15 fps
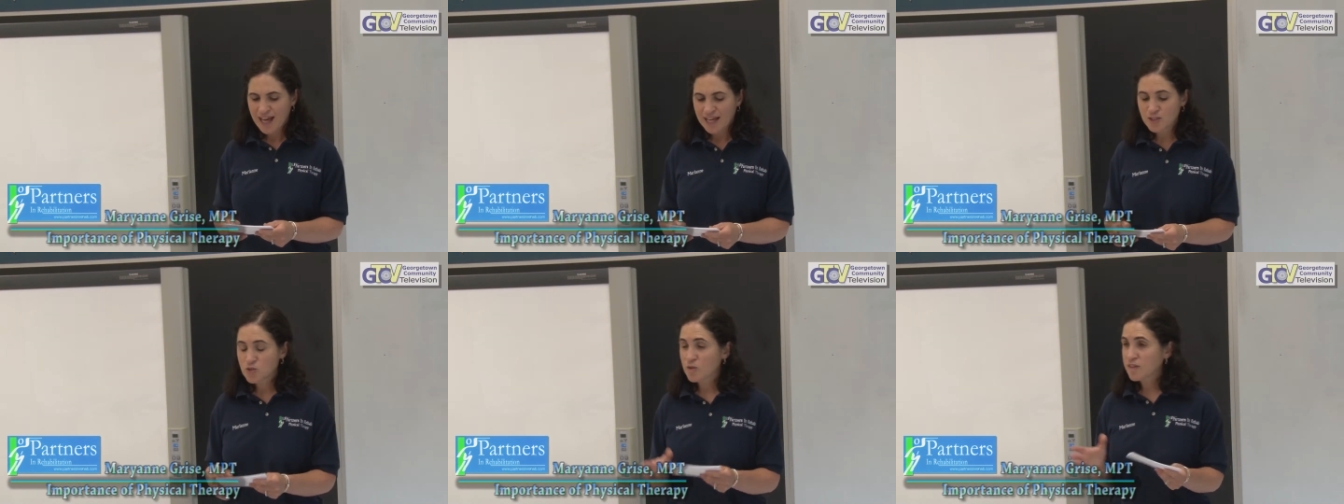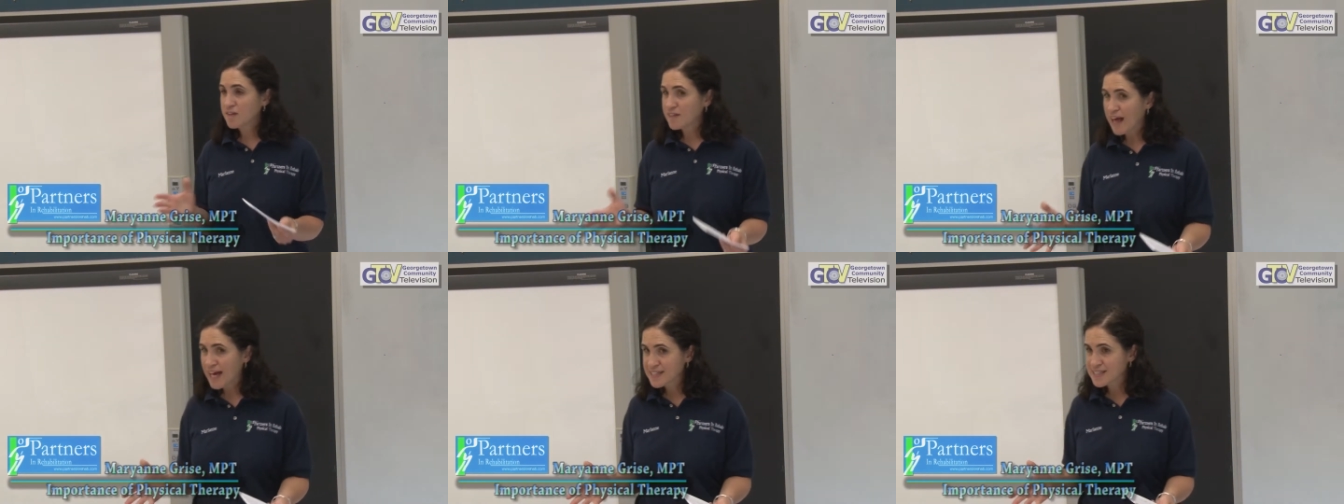And so the
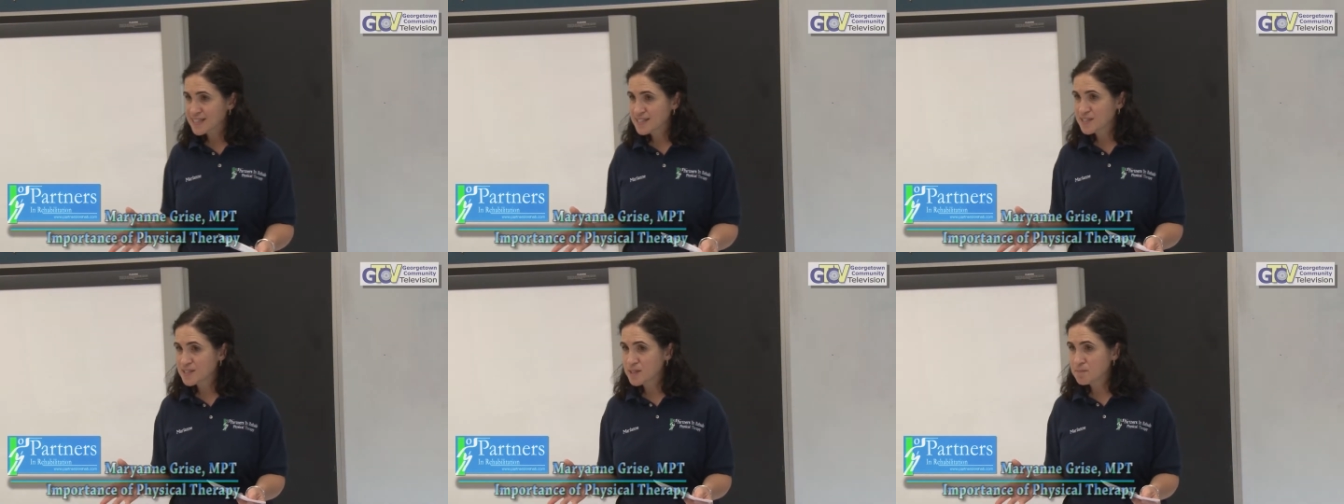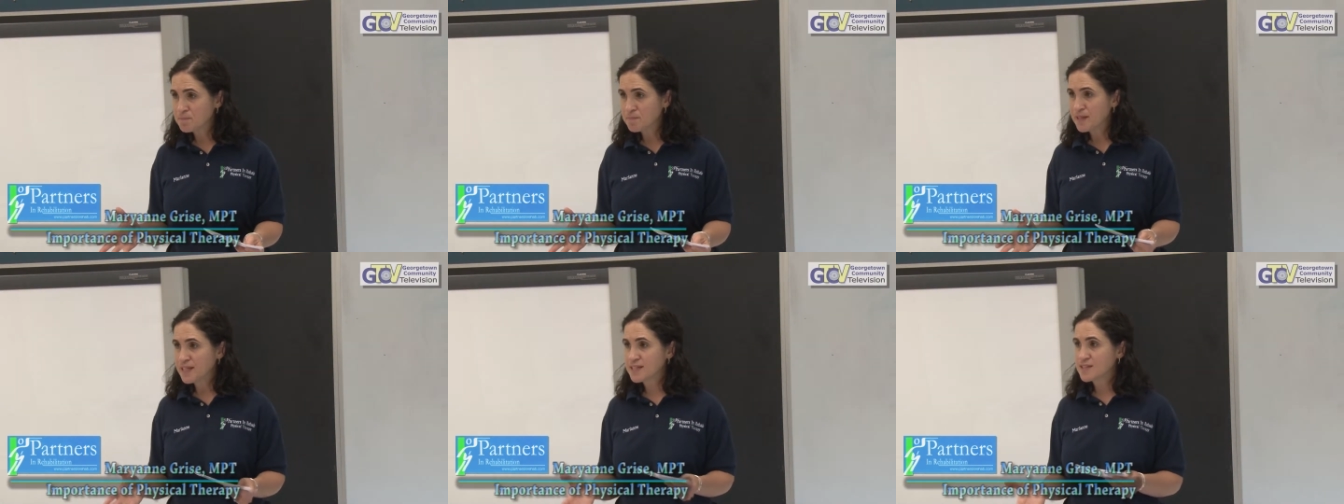last system
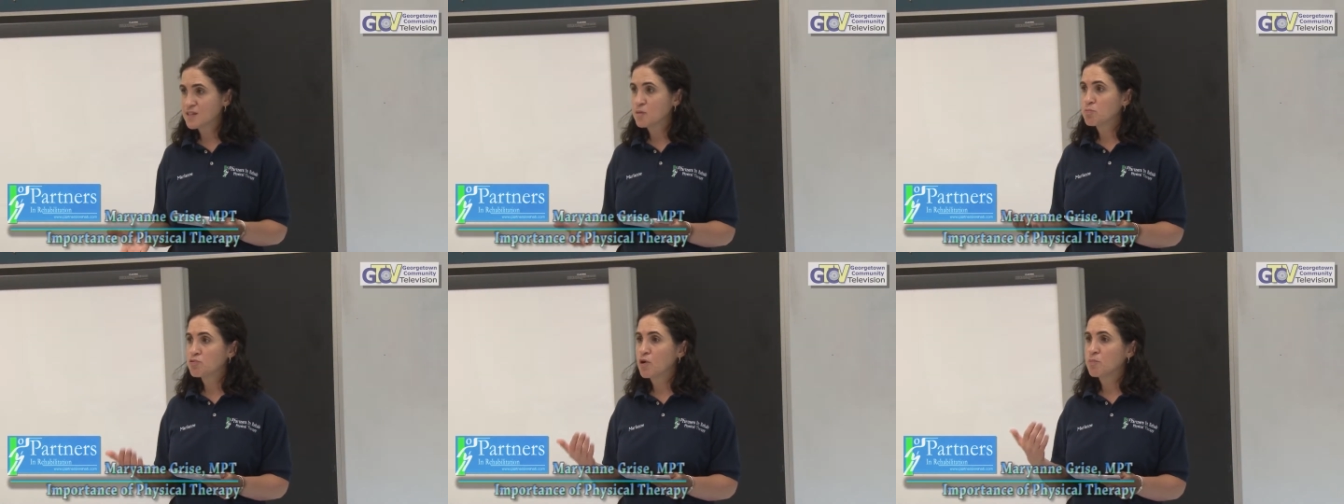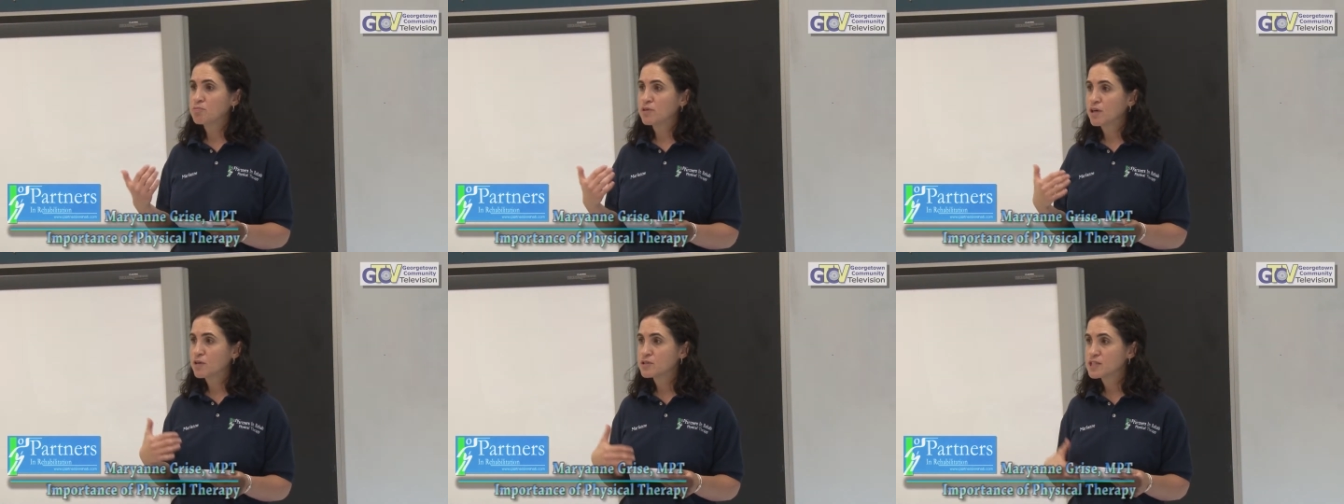is the
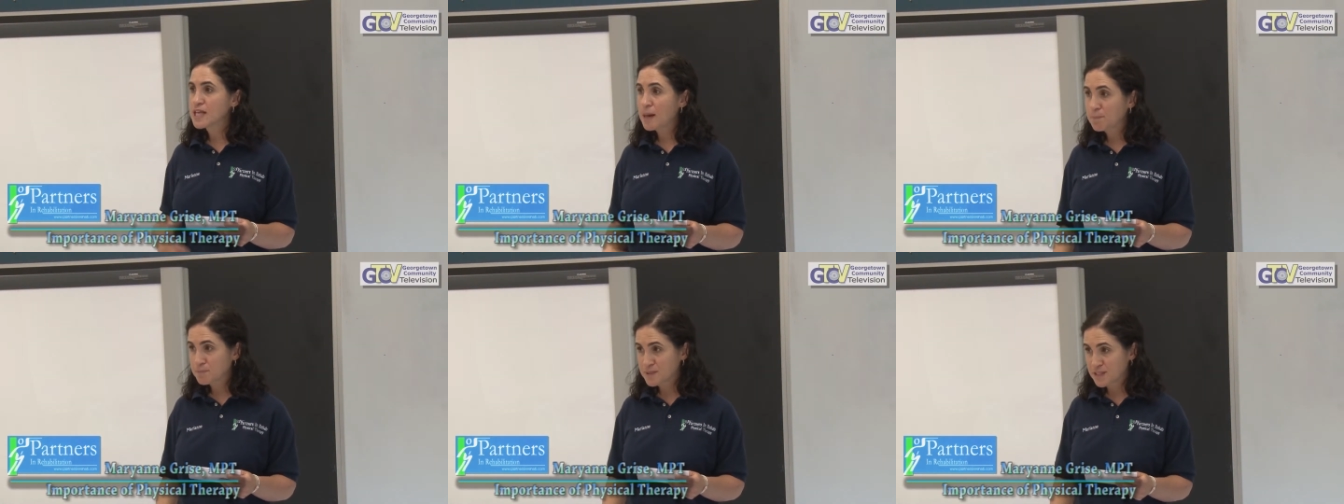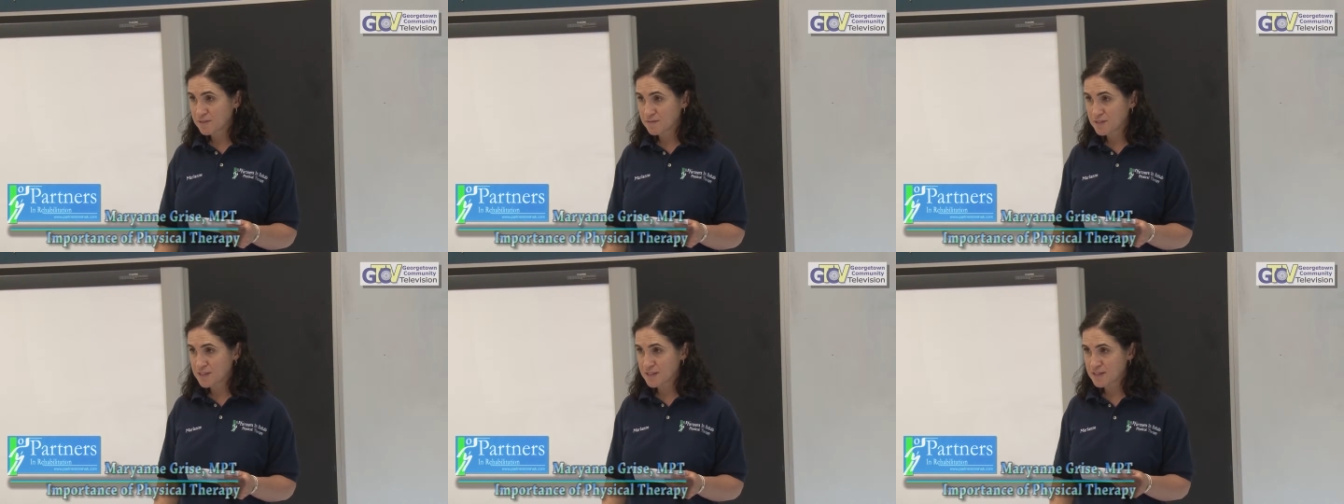
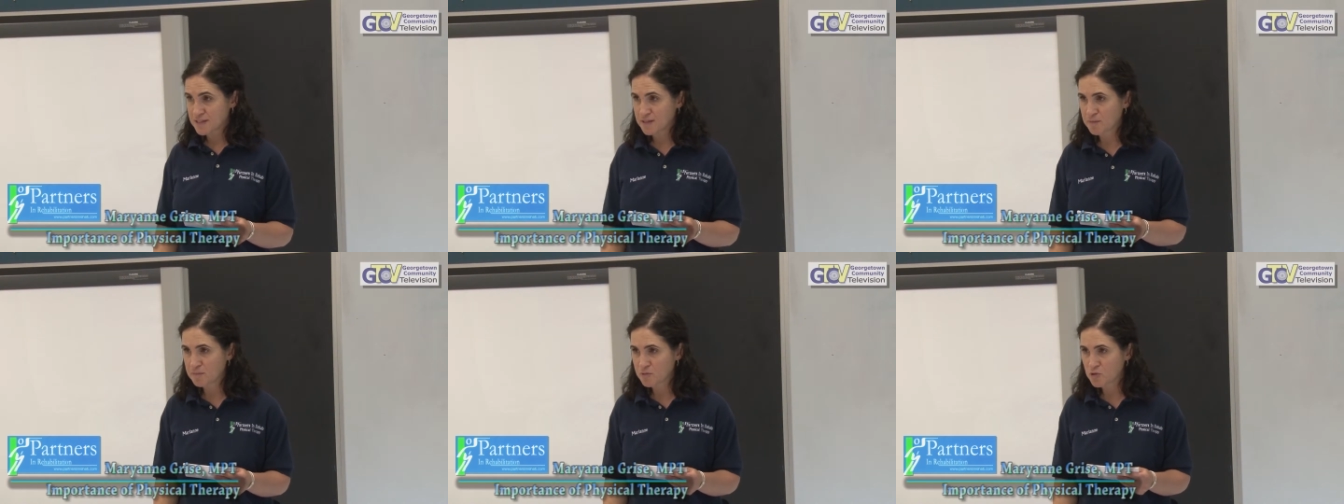proprioceptive system.